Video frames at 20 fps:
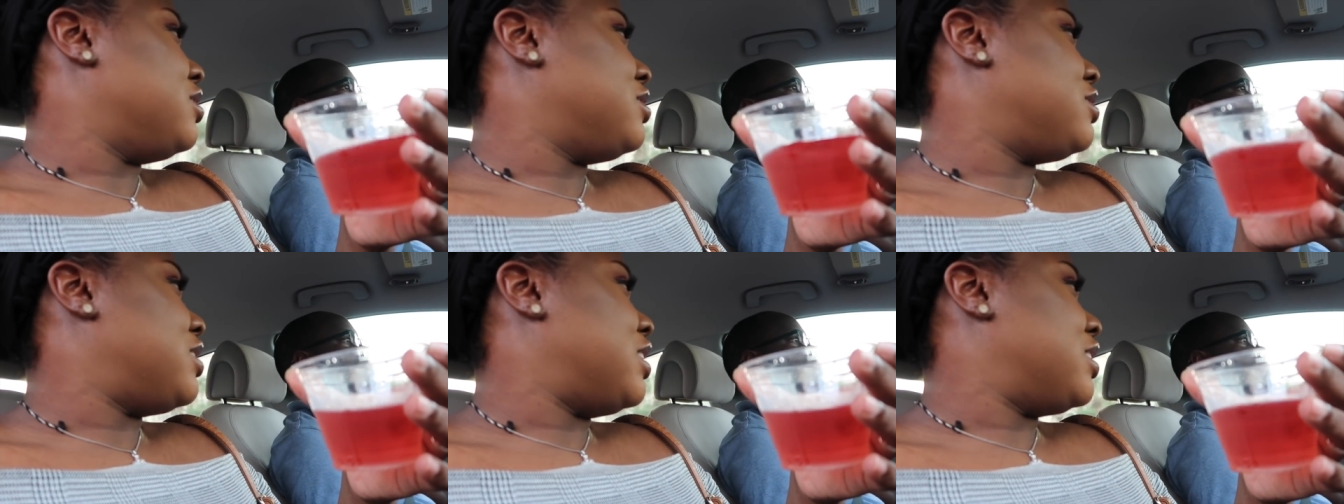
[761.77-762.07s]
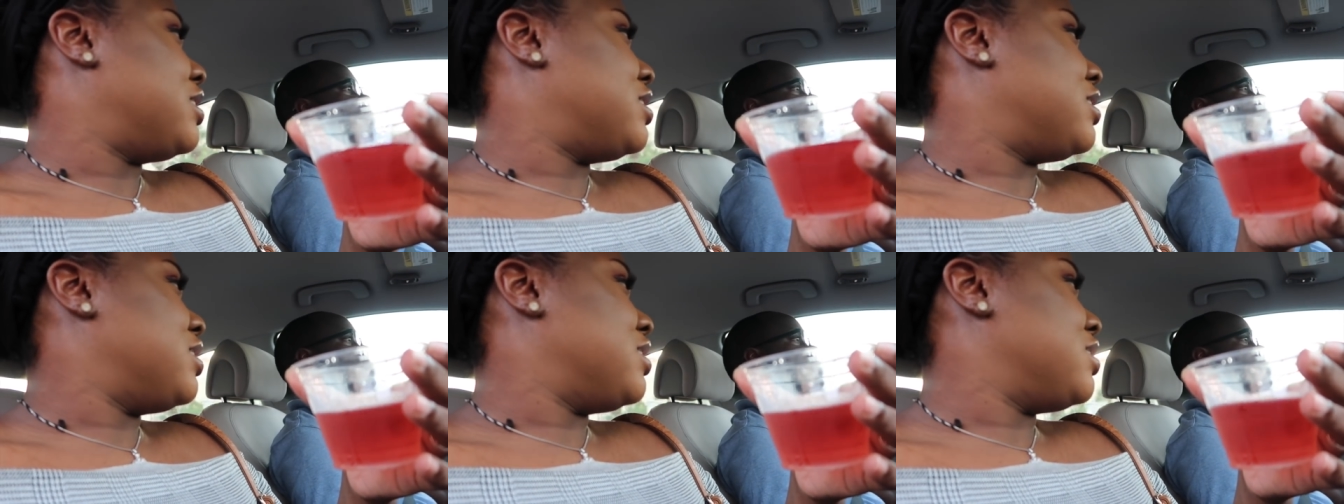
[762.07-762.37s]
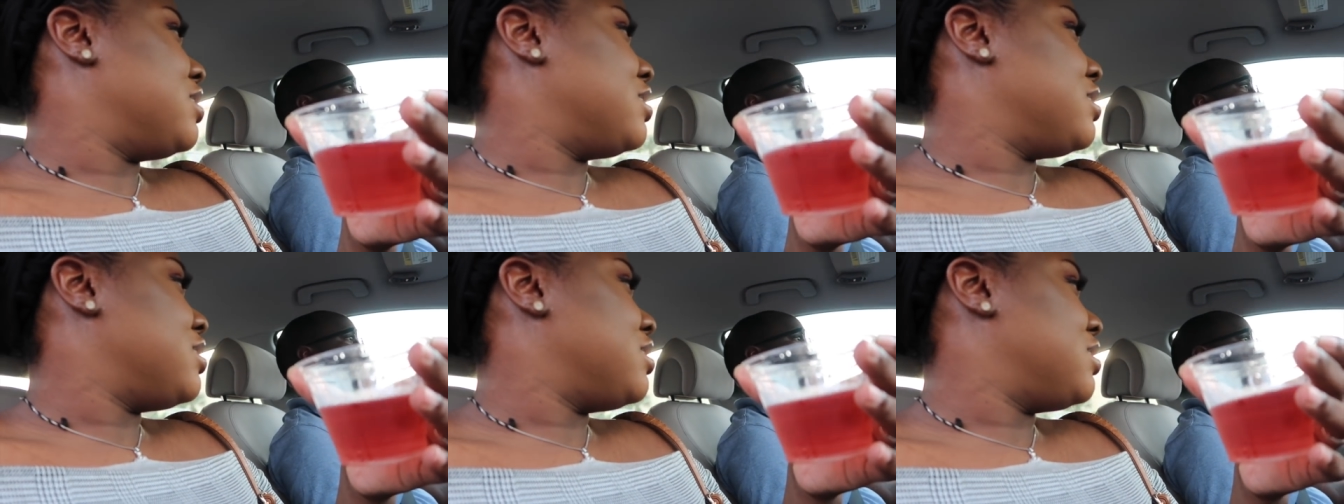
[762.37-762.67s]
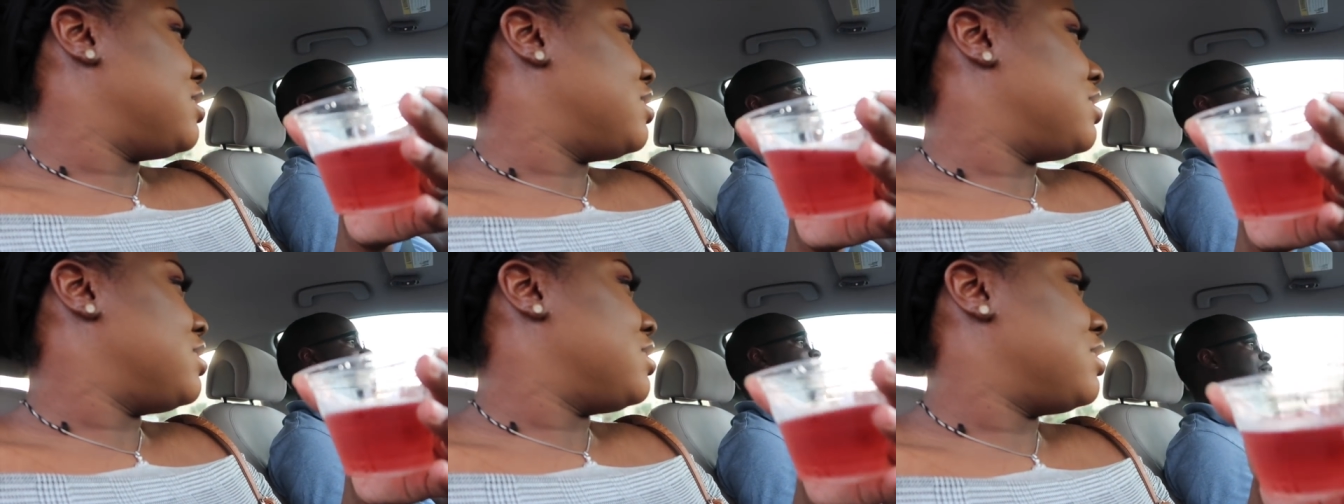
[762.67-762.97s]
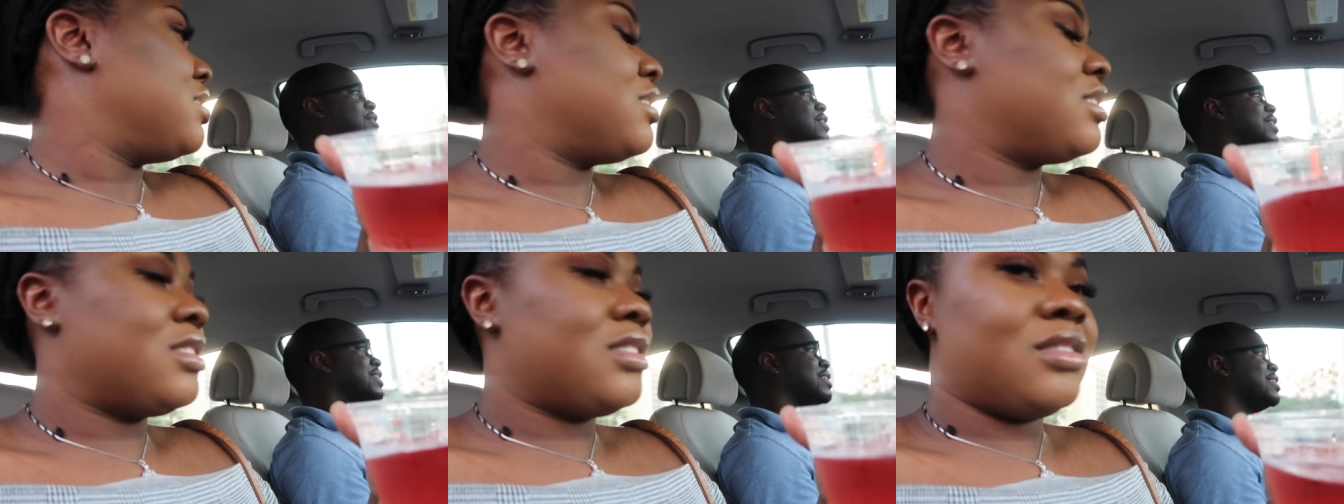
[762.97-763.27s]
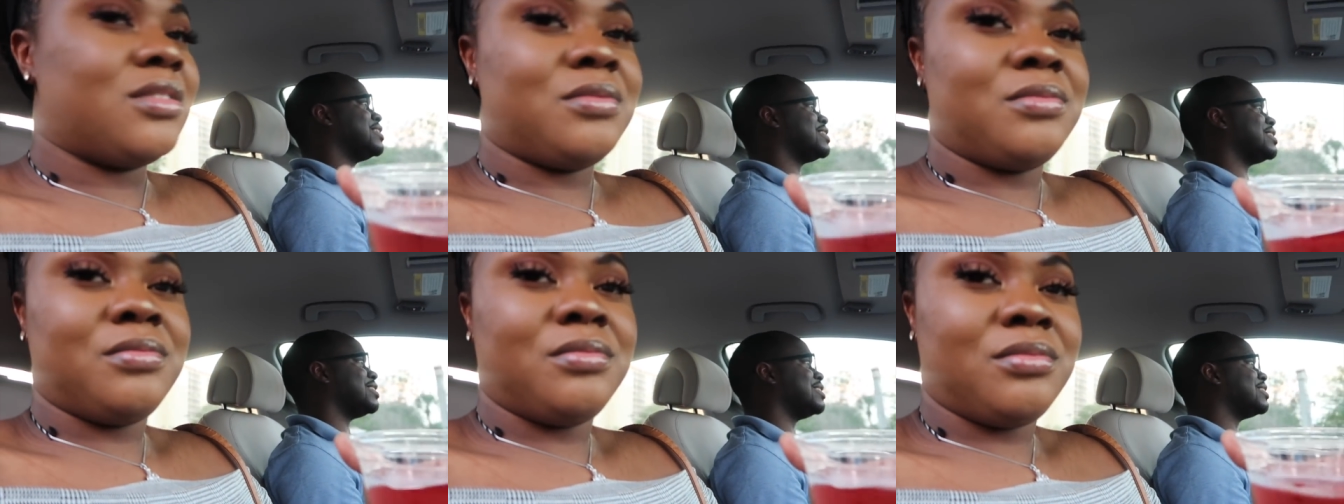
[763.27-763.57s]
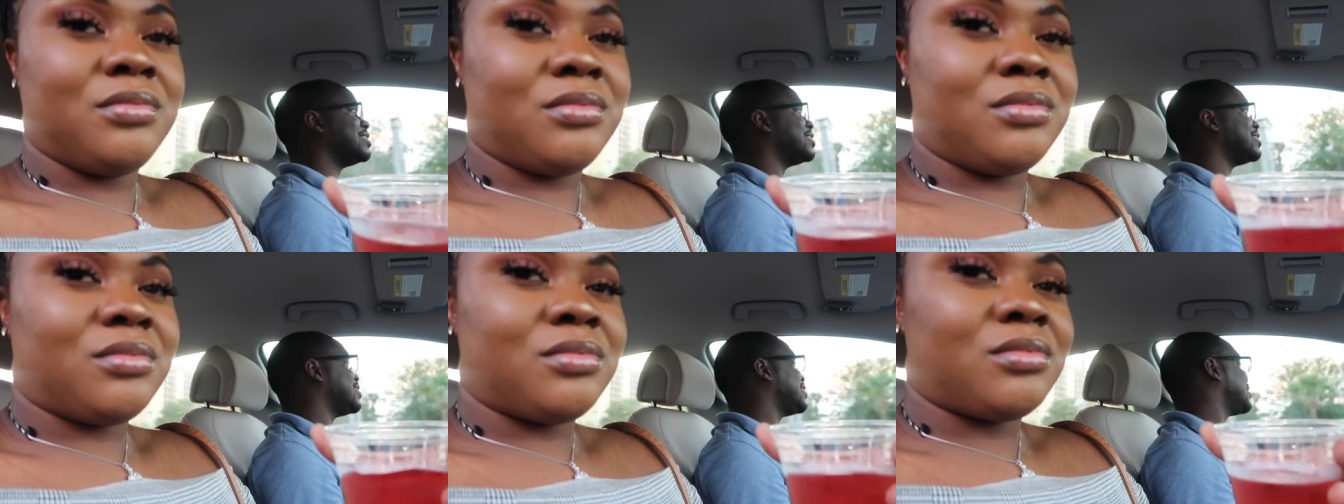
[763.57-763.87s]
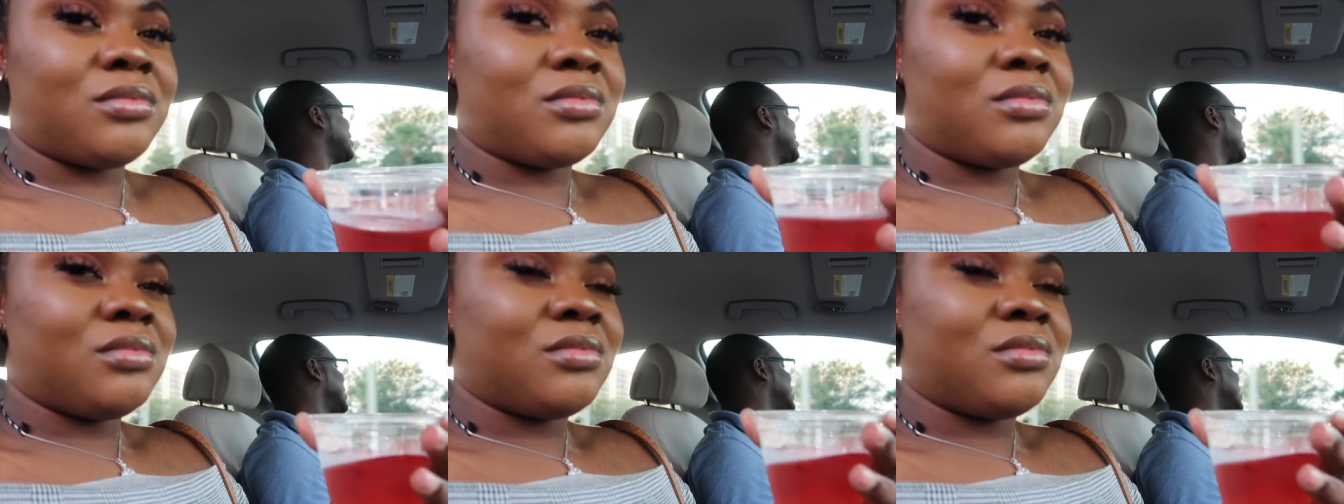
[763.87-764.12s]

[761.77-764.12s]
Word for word: Did you taste it? Yeah, it's a little.